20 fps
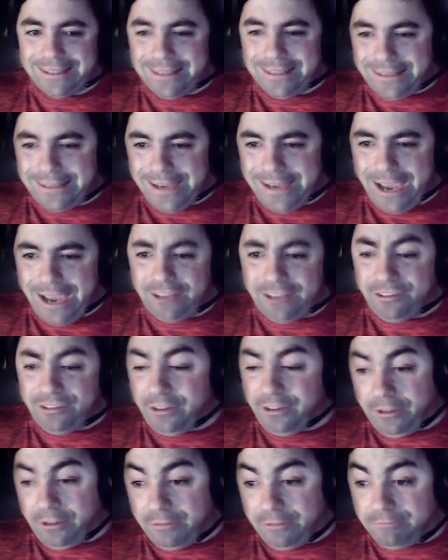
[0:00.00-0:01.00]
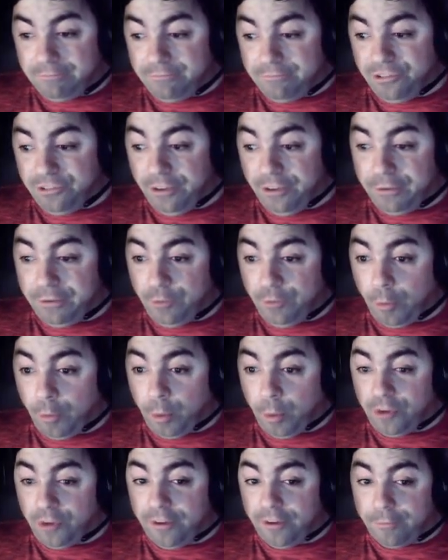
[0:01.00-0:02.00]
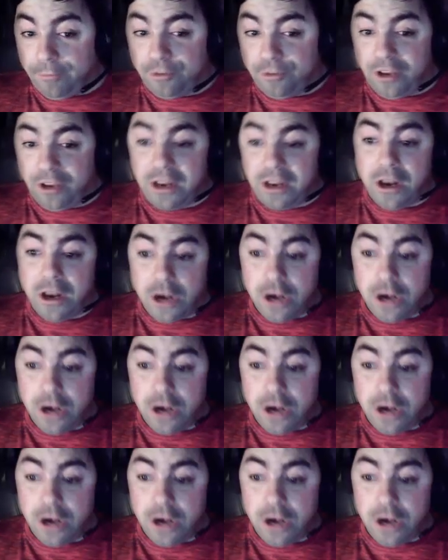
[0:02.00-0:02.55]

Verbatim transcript: Yes, seventy-four point seven percent,